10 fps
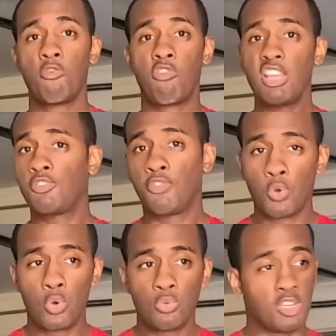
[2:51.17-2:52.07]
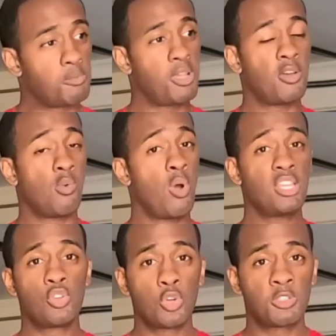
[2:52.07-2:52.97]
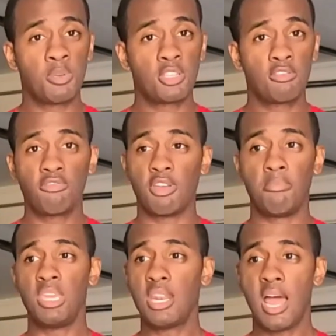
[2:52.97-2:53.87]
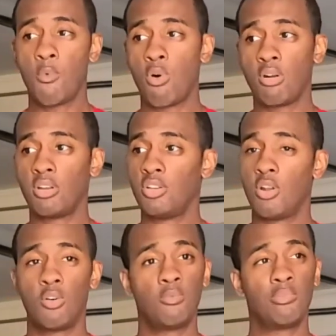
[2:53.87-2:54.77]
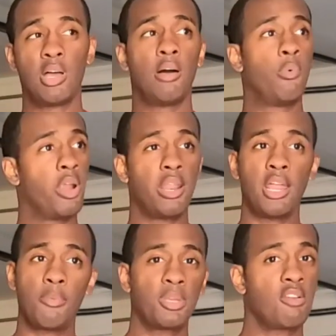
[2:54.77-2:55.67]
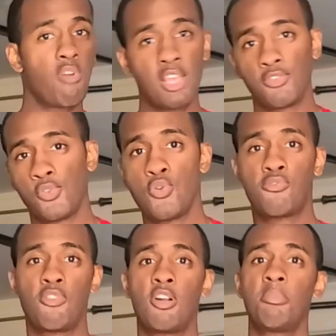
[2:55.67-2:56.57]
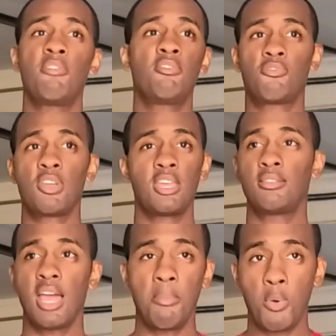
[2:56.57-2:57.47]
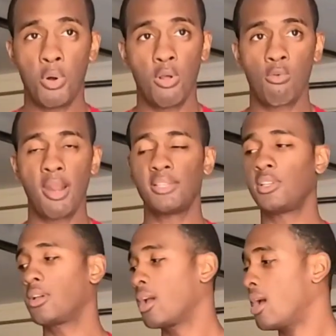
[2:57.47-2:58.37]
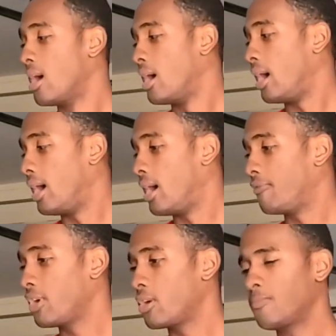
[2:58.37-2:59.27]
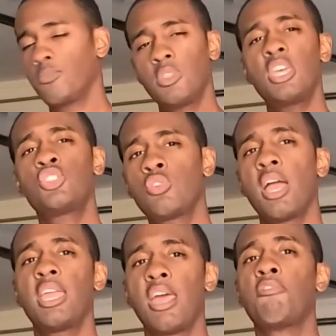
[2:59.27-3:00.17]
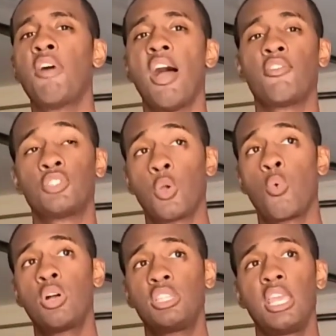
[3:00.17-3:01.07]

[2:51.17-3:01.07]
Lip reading: race fuel just being way too expensive, and me not wanting to, where the hell I'm gonna get race fuel from every freaking time I want to go racing. I figured let's try E85 because there was